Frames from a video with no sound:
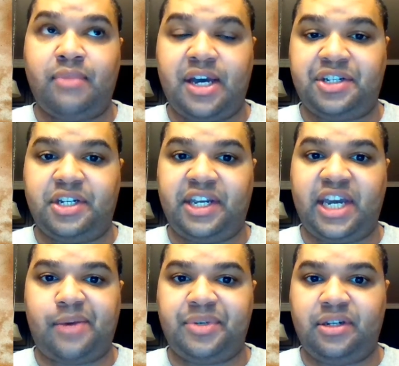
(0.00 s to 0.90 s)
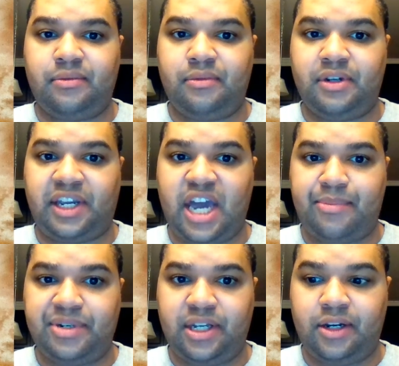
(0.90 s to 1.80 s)
Madison
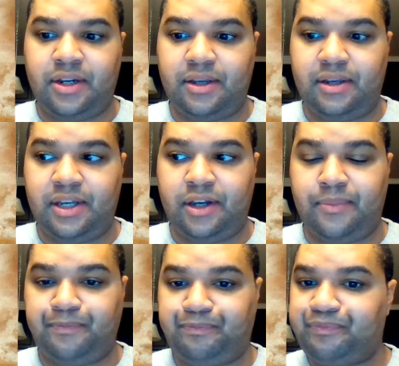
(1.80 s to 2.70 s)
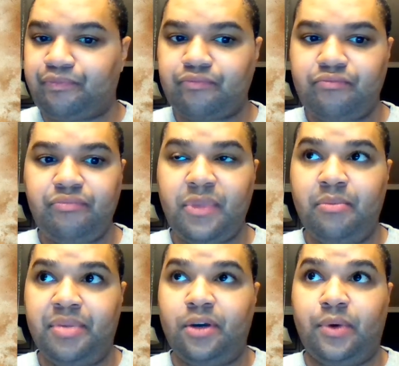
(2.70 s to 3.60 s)
decapitated him.
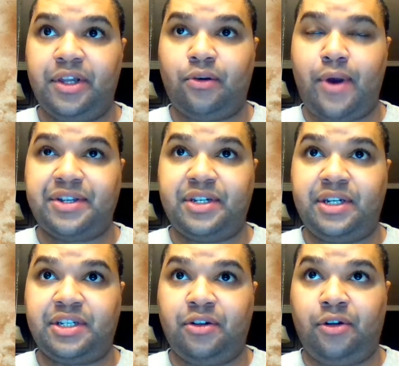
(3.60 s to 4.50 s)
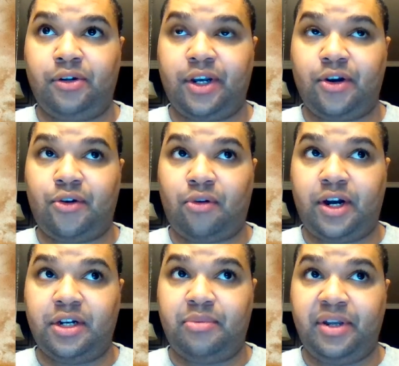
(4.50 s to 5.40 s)
But then one of the residents is still holding a
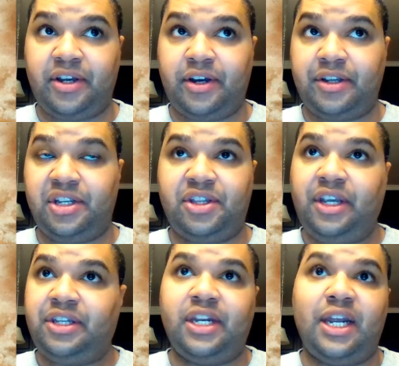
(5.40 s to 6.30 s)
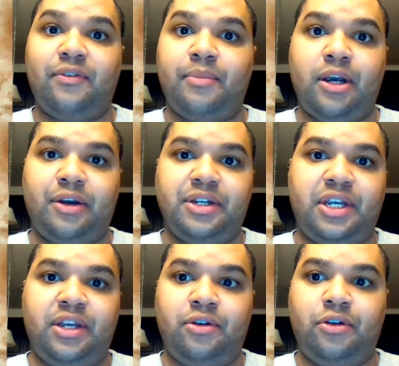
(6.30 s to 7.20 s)
grudge because he thinks the Native Americans
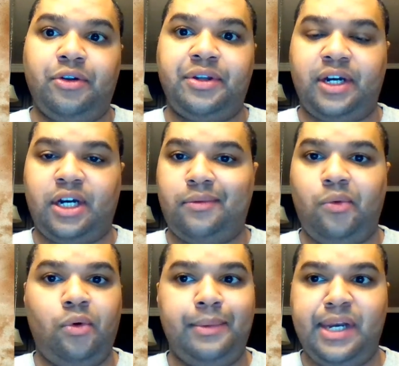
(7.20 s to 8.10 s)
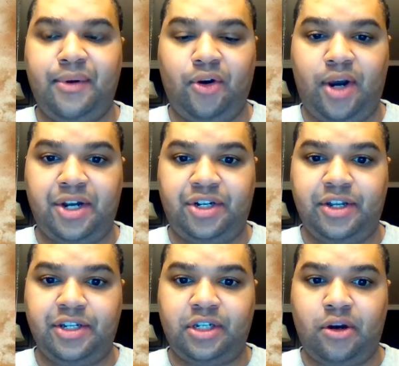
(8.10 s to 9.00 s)
killed a woman named
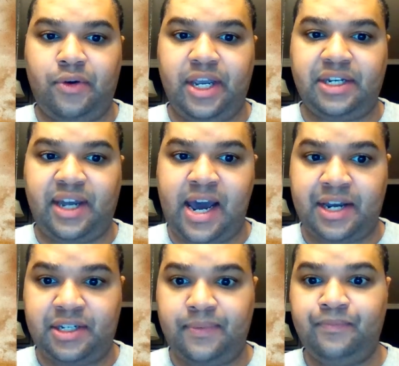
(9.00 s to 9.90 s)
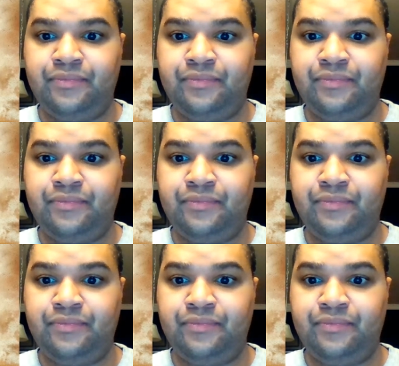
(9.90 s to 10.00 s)
Gretchen. So he attacks.